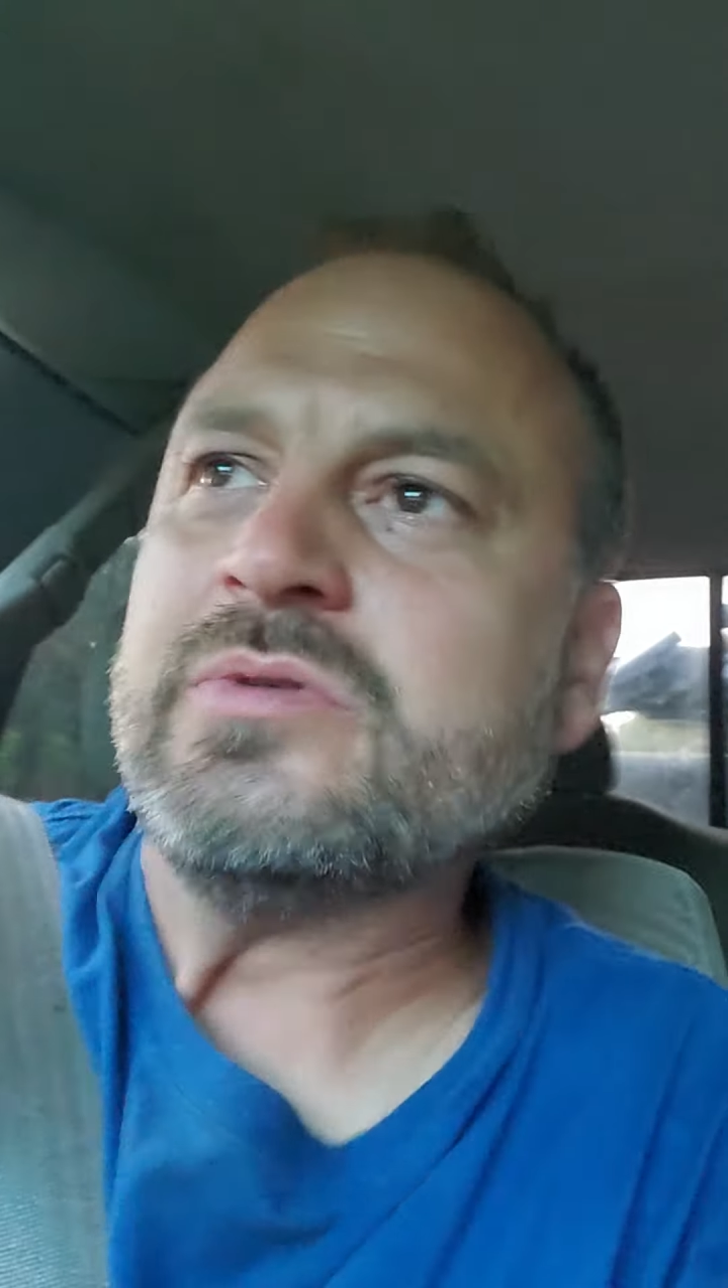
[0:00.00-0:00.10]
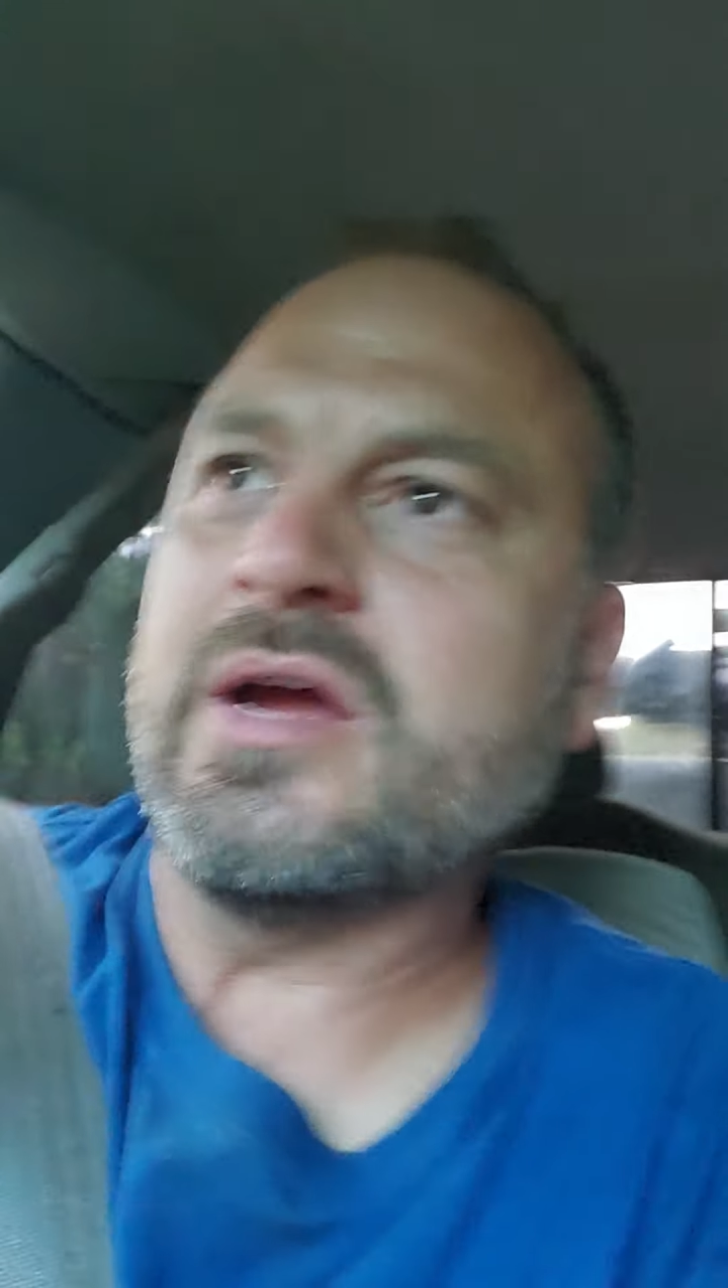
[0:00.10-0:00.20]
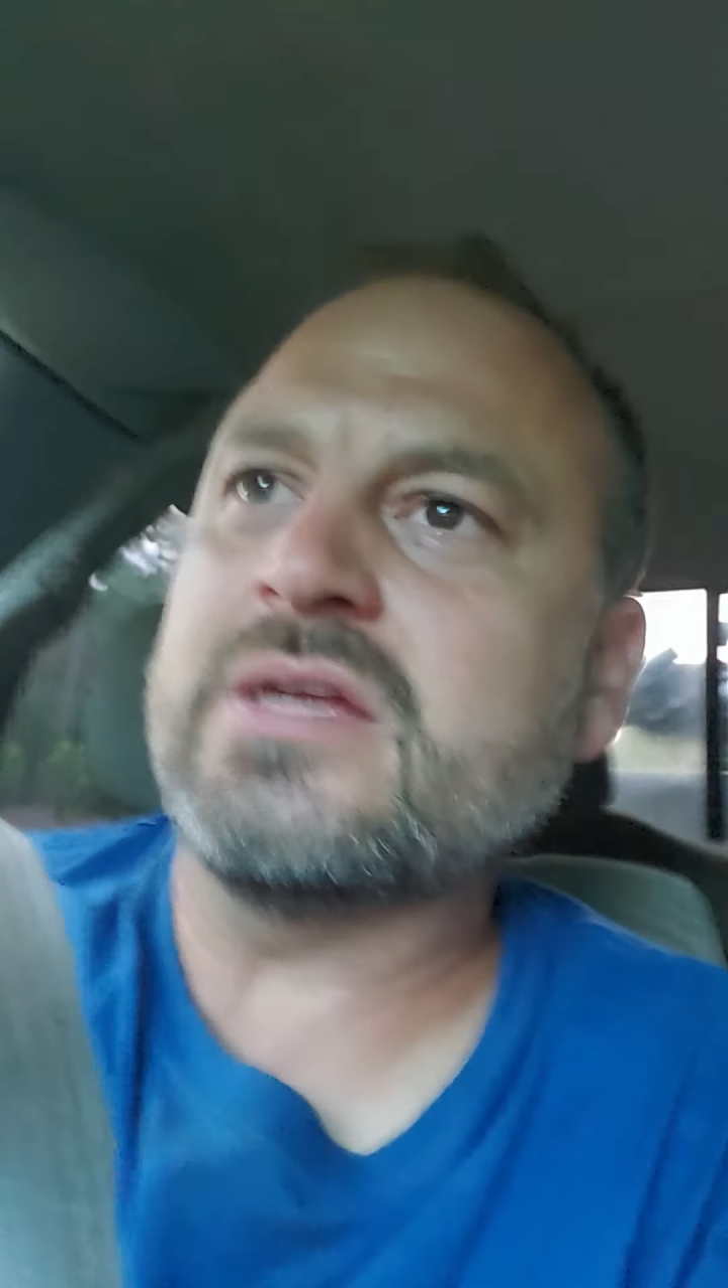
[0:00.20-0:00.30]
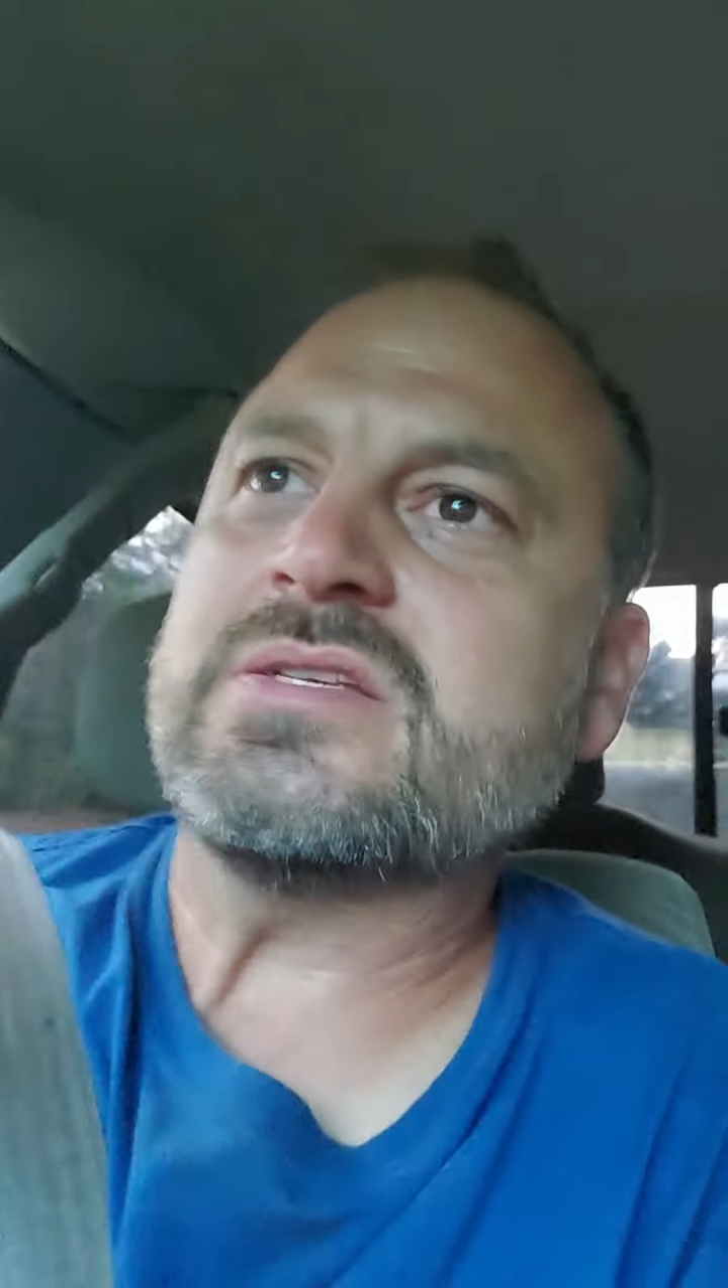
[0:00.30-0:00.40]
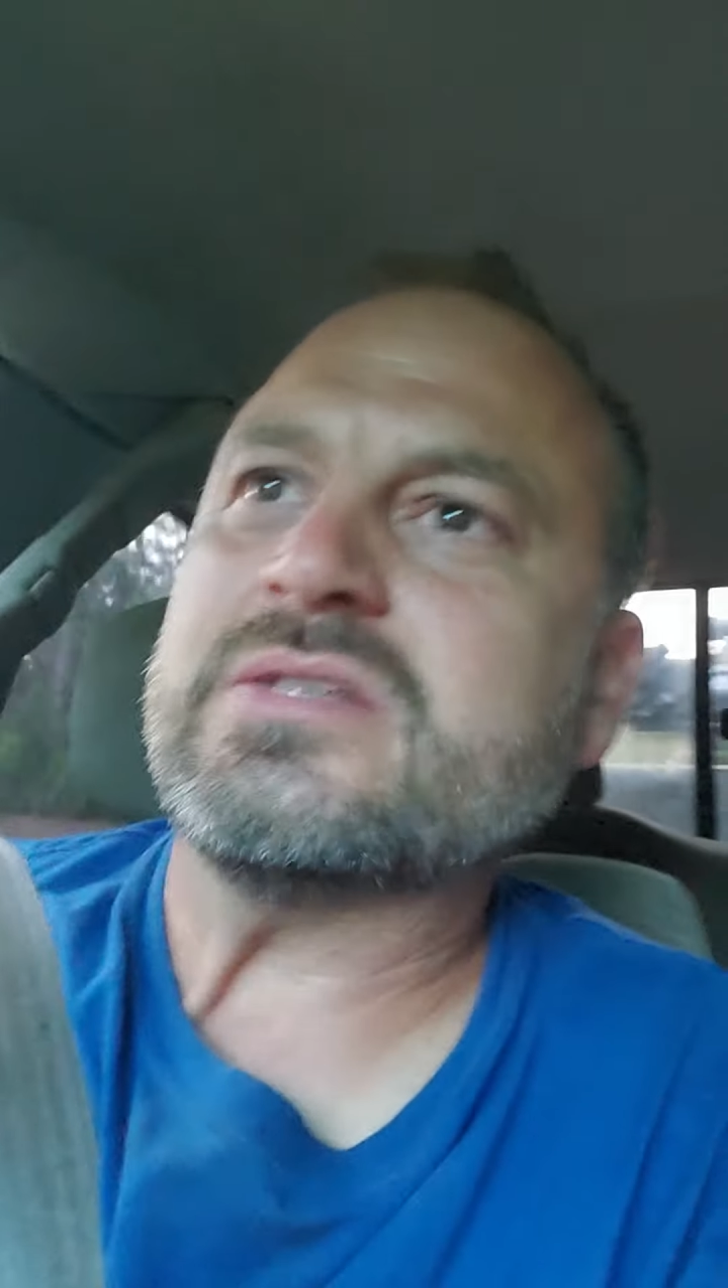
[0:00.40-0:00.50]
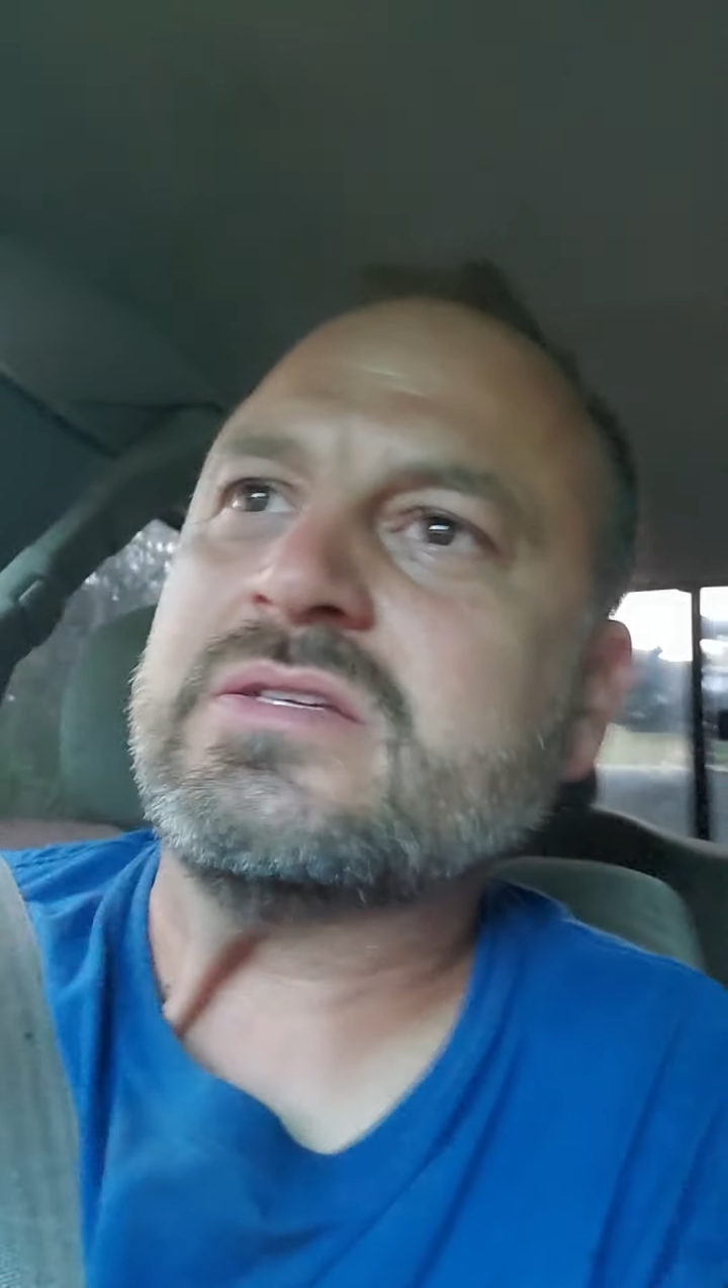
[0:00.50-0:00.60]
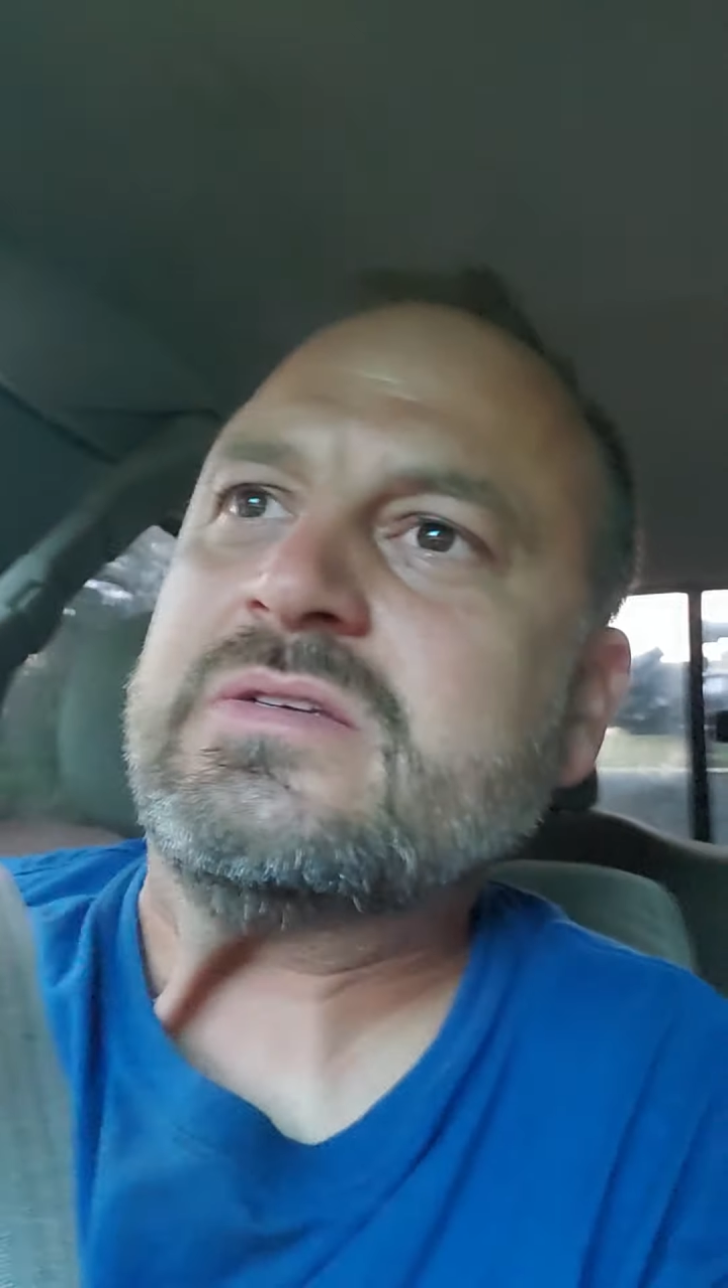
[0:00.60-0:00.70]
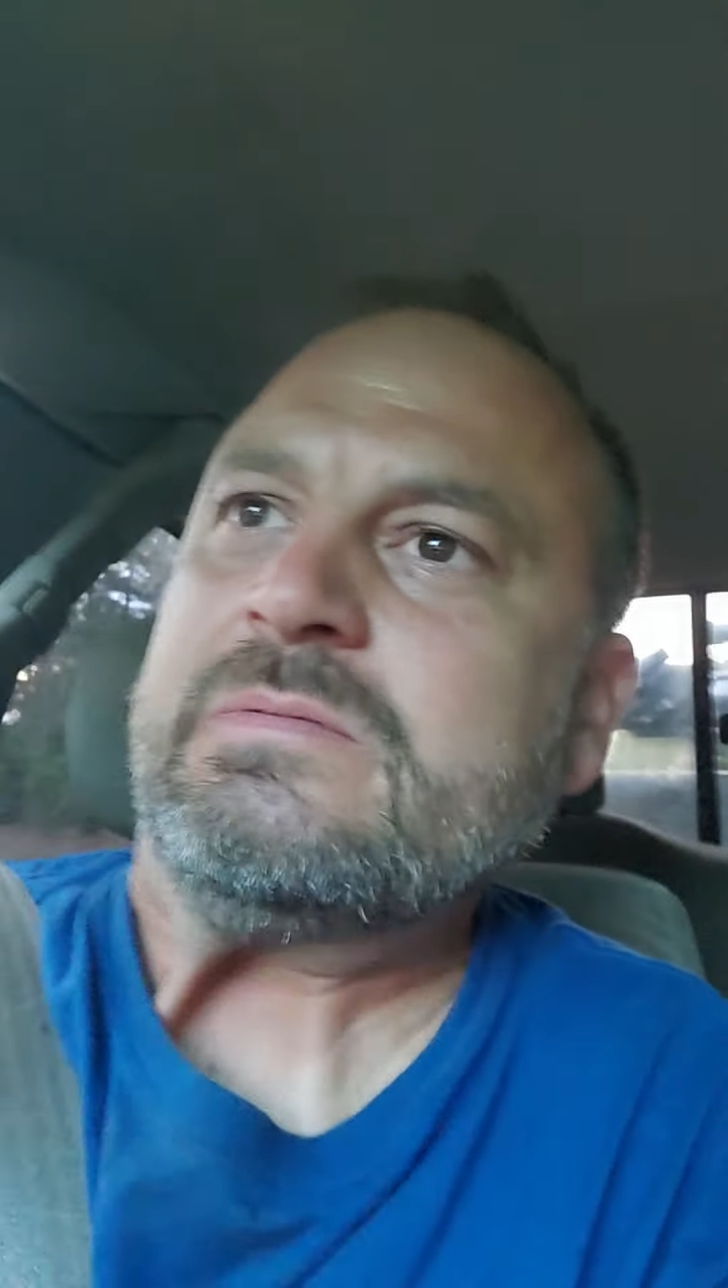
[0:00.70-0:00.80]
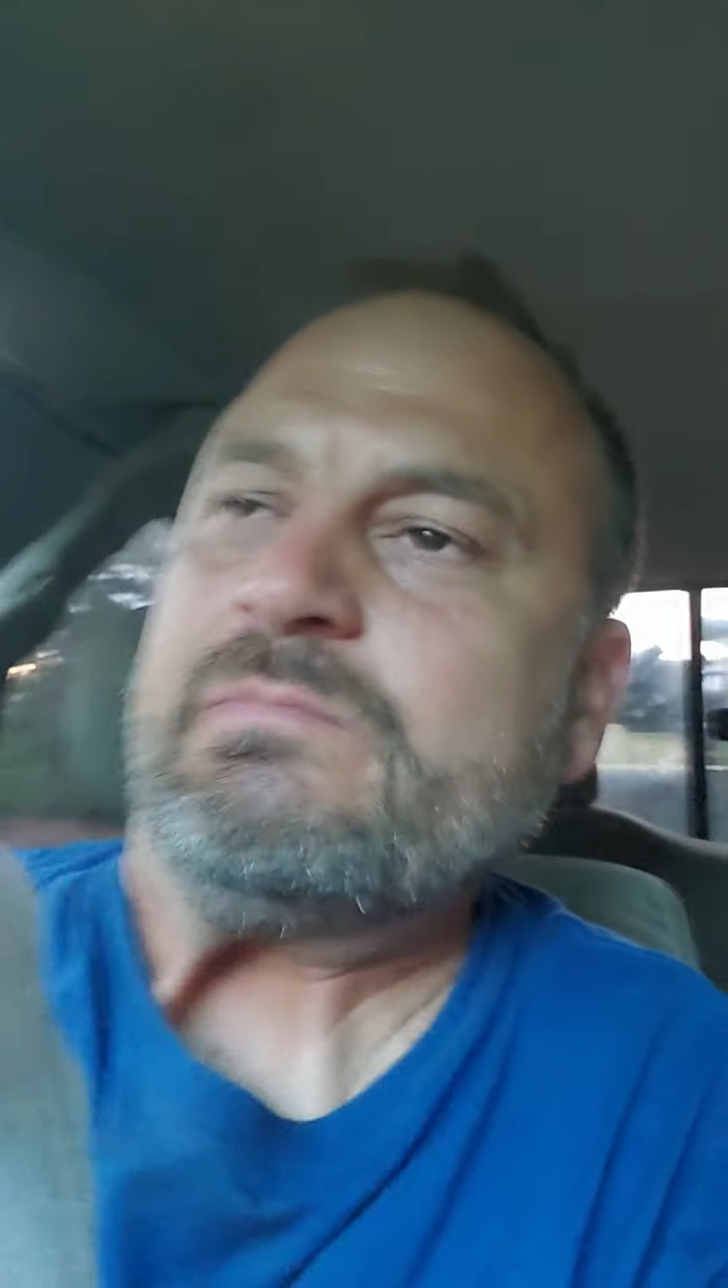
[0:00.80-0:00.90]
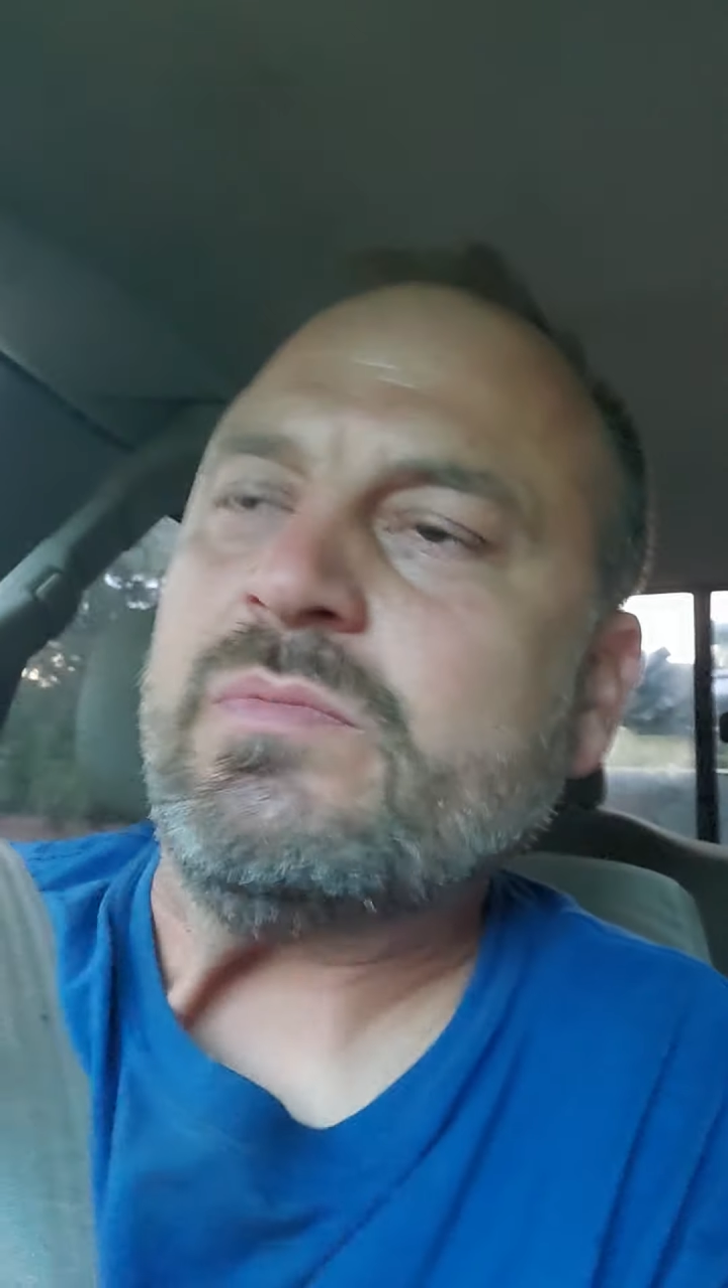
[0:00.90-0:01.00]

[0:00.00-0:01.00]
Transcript: races,